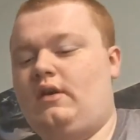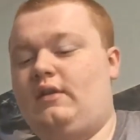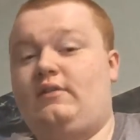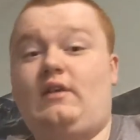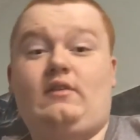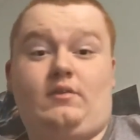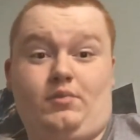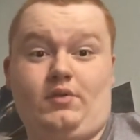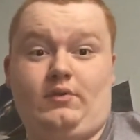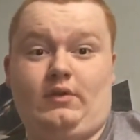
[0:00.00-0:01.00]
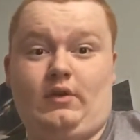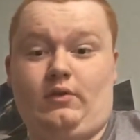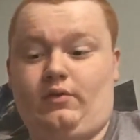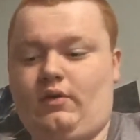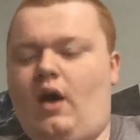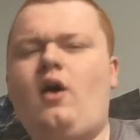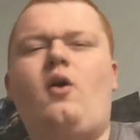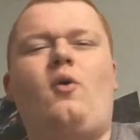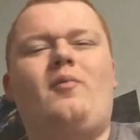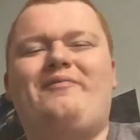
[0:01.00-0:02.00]
It says it's Bluetooth.
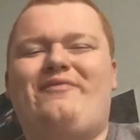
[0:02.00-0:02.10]
Oh,